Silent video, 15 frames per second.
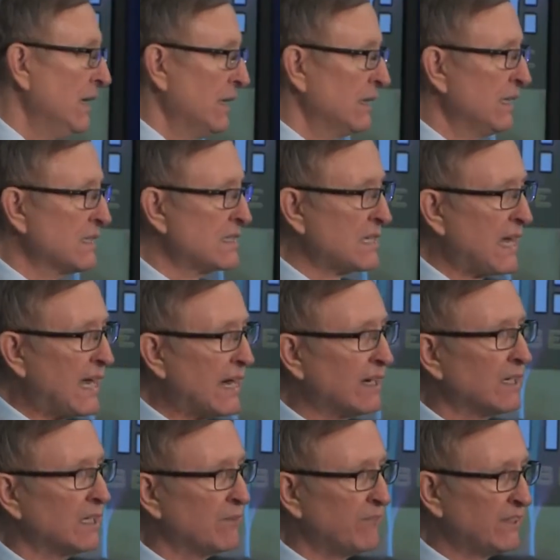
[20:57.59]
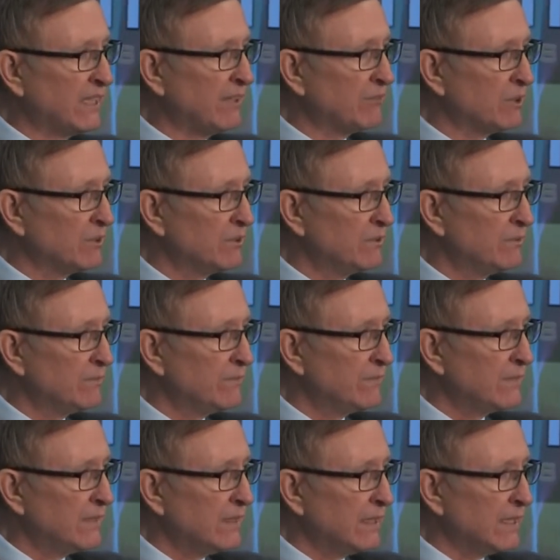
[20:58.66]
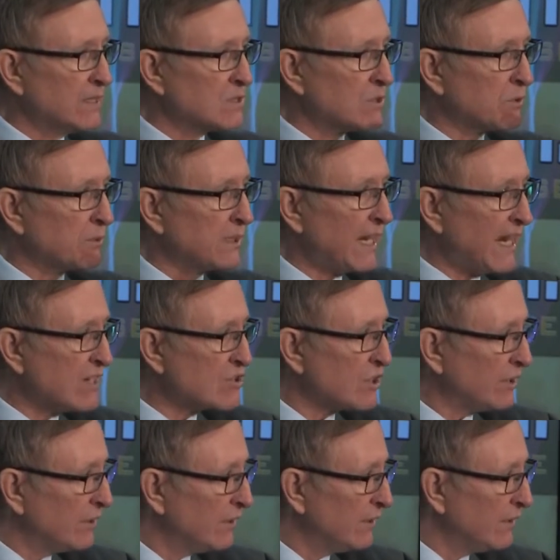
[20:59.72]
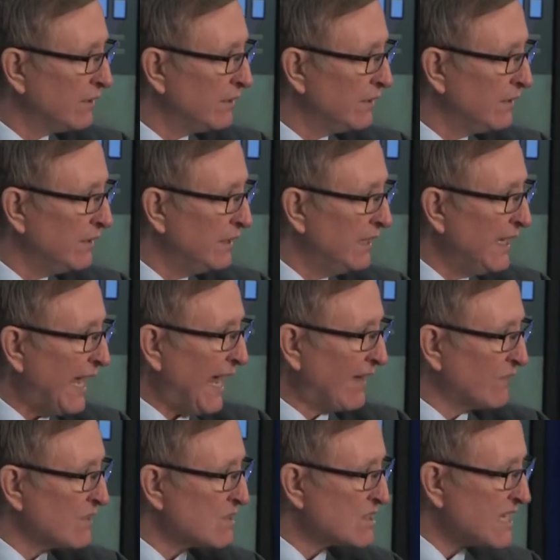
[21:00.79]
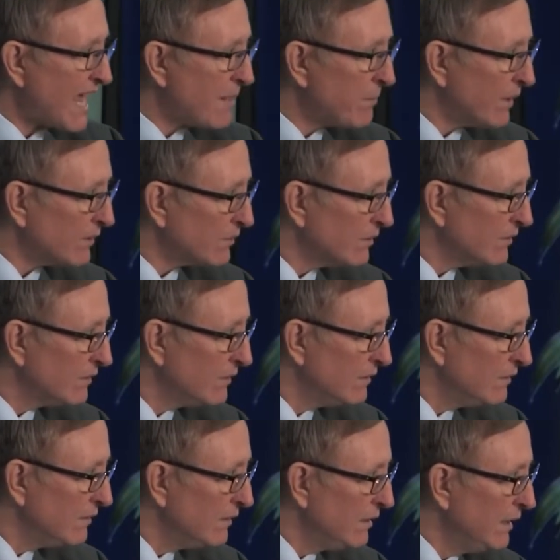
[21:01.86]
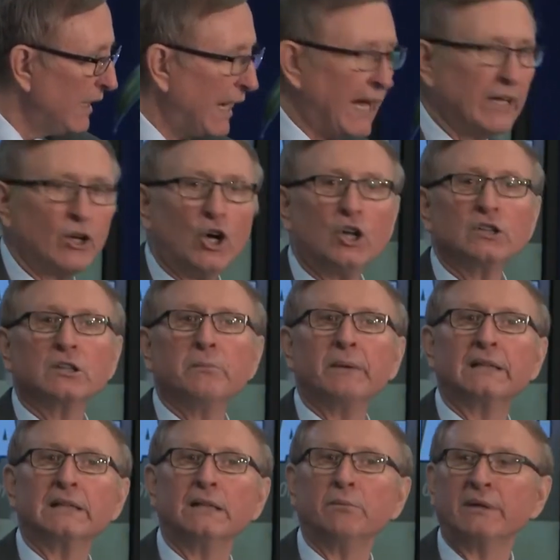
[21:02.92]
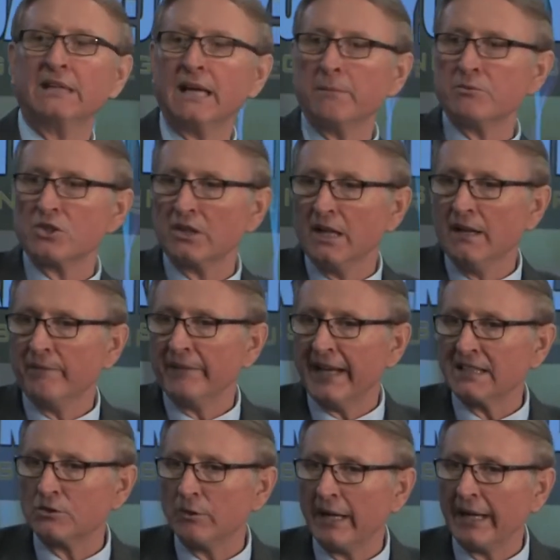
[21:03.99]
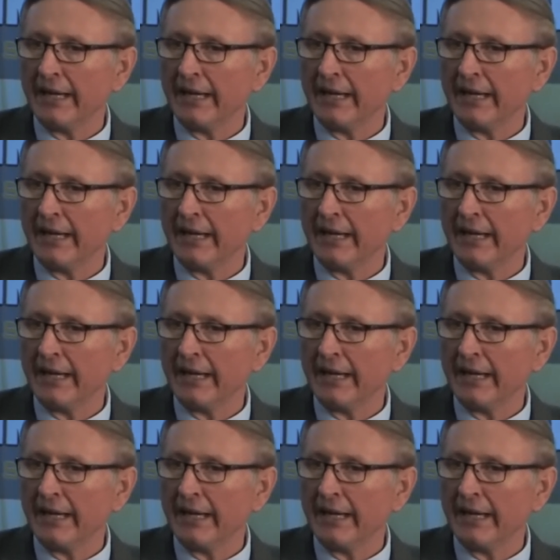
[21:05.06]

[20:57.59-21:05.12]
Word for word: The target of the devil is creation and the Sabbath and ultimately redemption. That's why